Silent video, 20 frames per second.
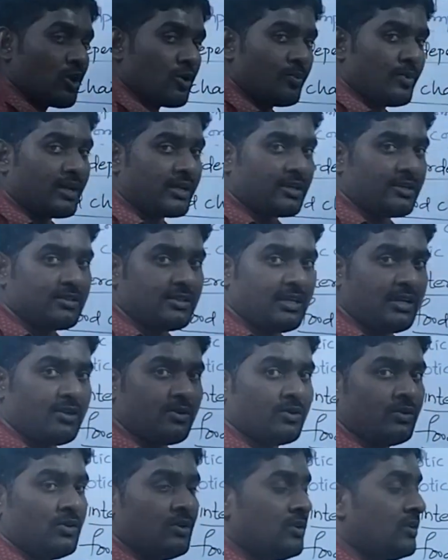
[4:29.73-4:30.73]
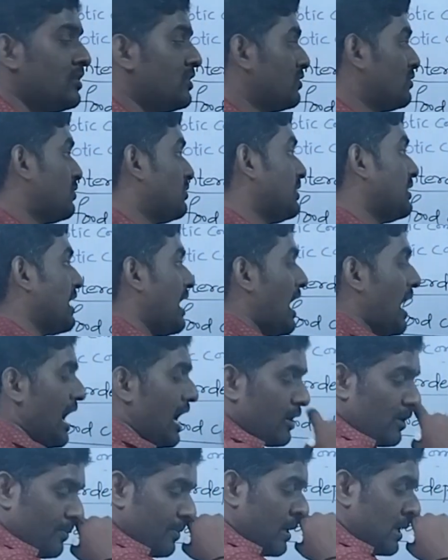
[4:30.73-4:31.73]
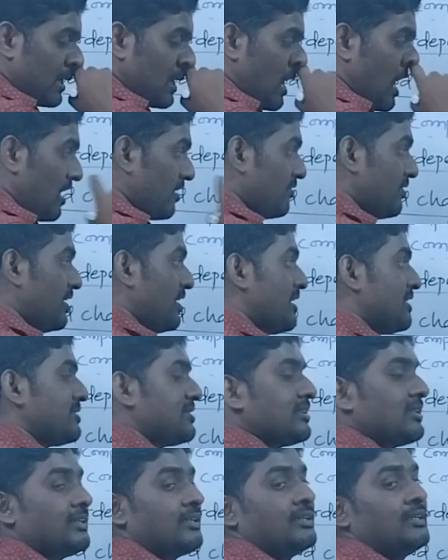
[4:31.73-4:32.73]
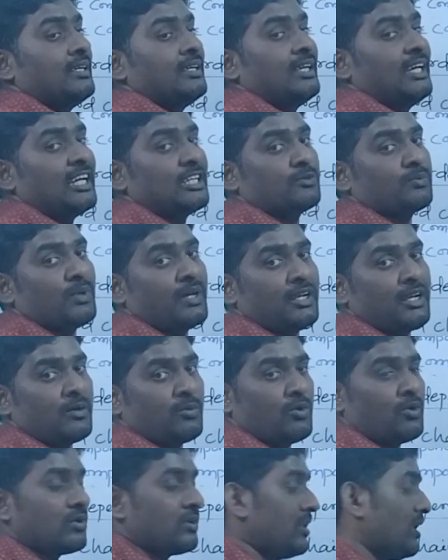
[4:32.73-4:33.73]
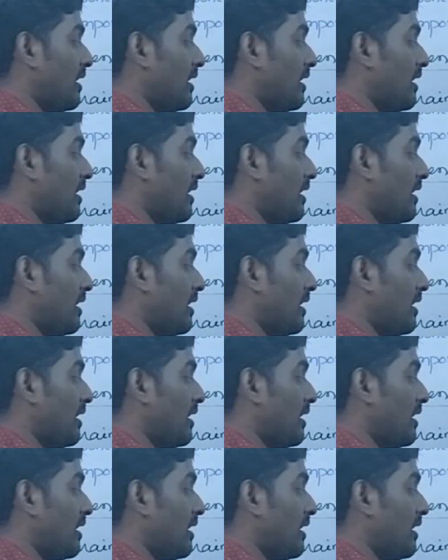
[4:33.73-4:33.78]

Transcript: An arrow mark is there now. So that arrow mark always explain